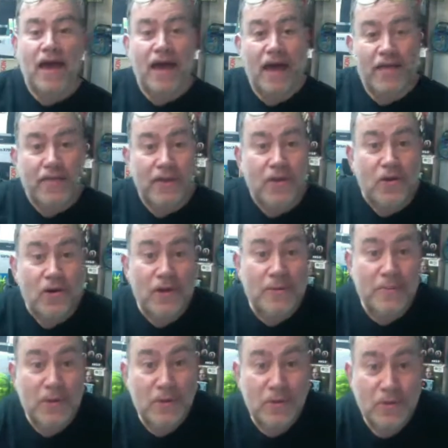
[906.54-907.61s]
I think
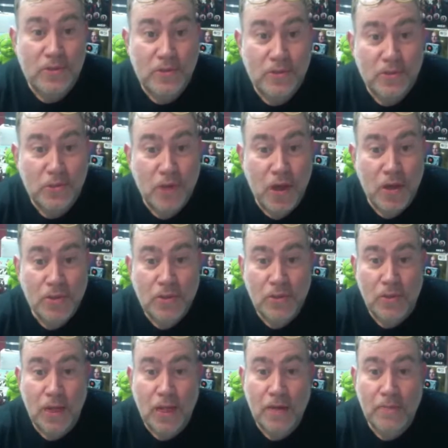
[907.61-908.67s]
REM introduced the Trogs to a
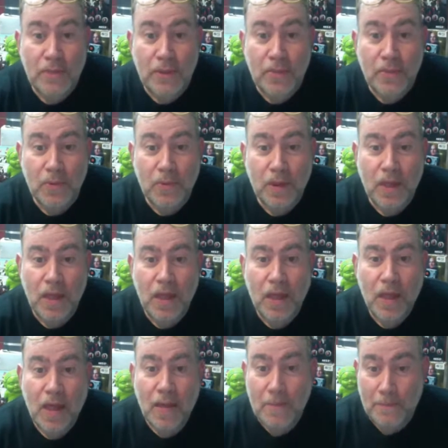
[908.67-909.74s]
lot of people.
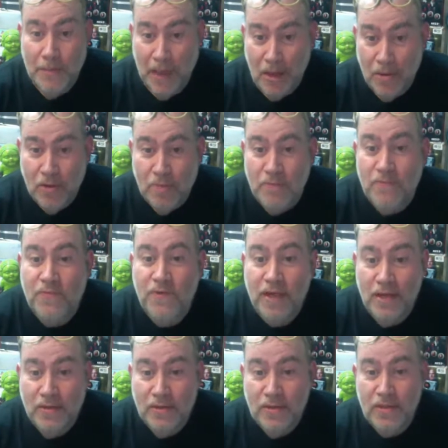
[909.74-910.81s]
Malcolm
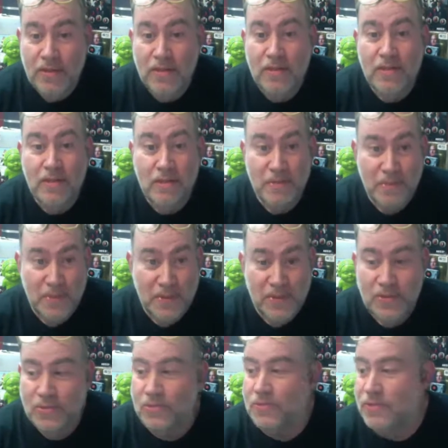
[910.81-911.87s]
founded the
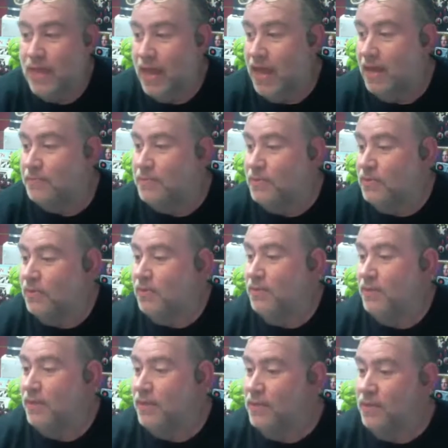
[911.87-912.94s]
Pistols.
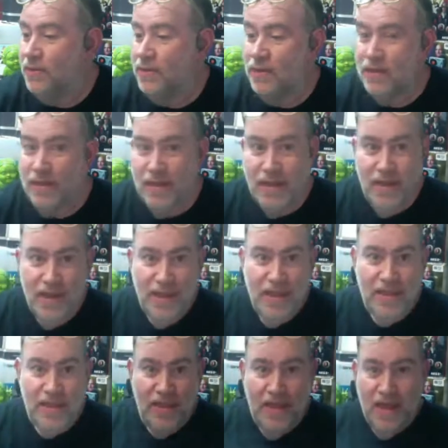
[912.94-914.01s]
Absolutely, Kurt.
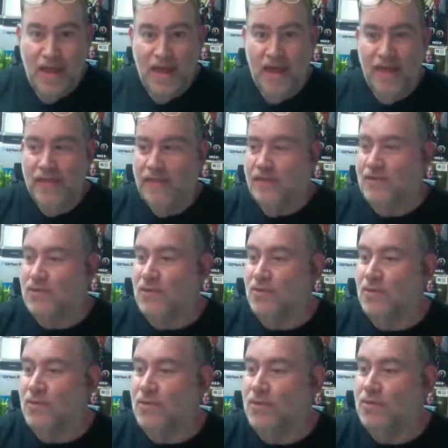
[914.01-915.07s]
Yeah, that is so
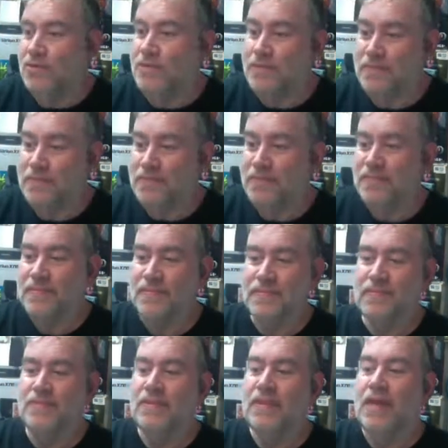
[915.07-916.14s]
cool.
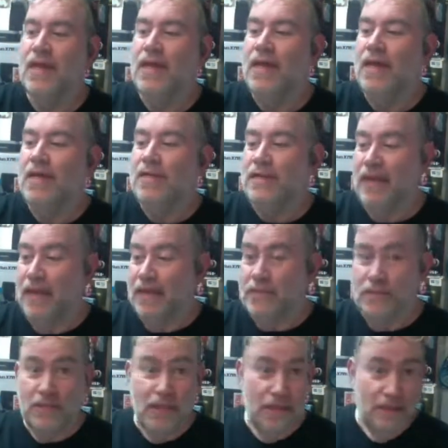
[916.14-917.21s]

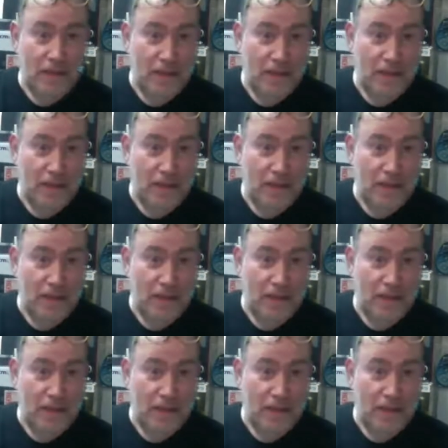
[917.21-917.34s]
Next,